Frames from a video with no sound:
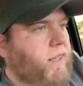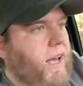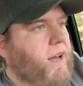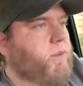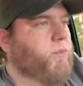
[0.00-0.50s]

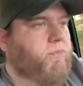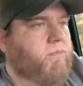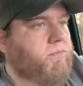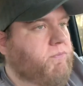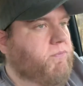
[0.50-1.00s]
apps
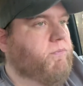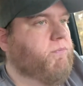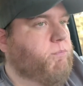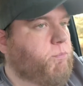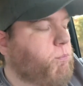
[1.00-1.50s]

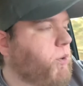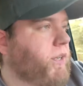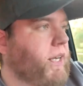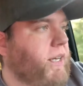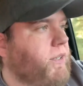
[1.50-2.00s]
pretty
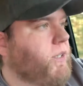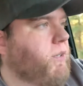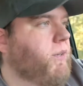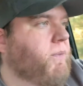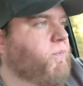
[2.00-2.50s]
neat
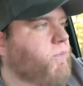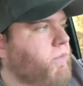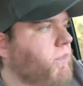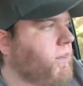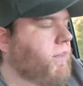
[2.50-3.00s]
too.
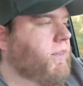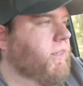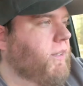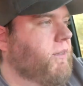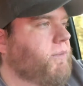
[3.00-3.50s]

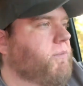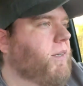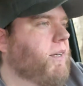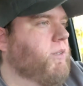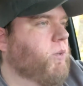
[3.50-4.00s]
So
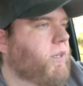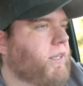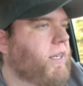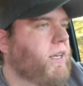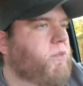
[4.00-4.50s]
I enjoyed it.
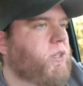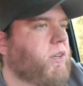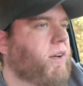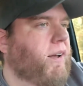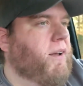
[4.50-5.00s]
It gives you
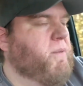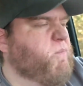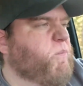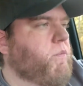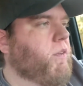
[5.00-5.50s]
the,
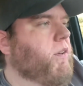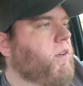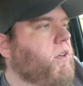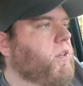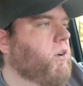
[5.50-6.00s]

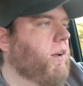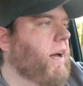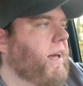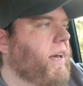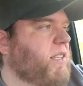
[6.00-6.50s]
your
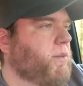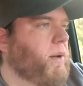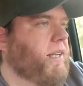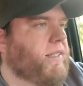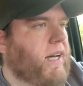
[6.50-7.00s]
like
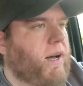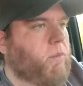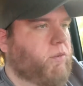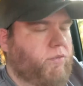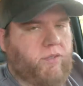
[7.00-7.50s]
estimated time
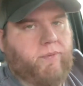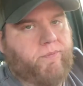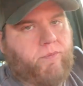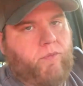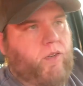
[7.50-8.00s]
of
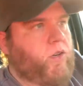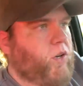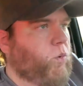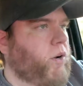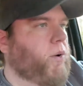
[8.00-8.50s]

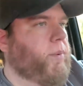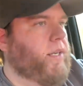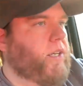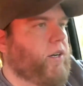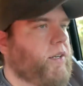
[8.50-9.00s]
when it'll be
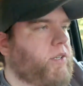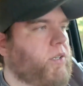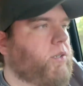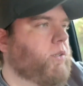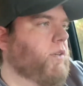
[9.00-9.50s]
done
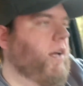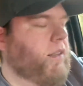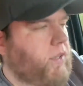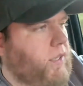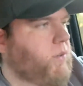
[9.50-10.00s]
too. I
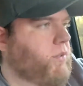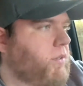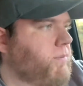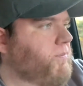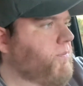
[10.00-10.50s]
thought that was
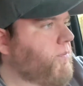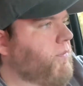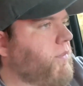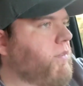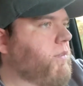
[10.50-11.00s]

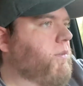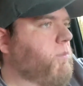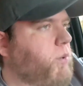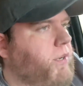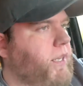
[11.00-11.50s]

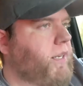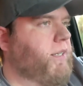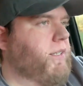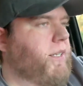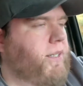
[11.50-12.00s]
pretty neat to
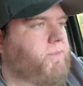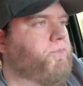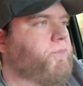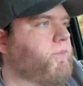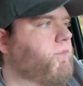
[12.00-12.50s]
see
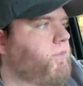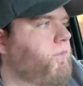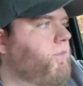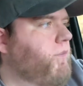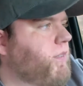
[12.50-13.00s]

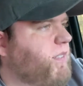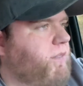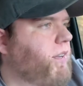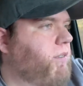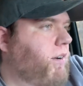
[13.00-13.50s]
because I've
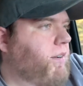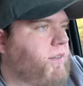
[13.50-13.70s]
never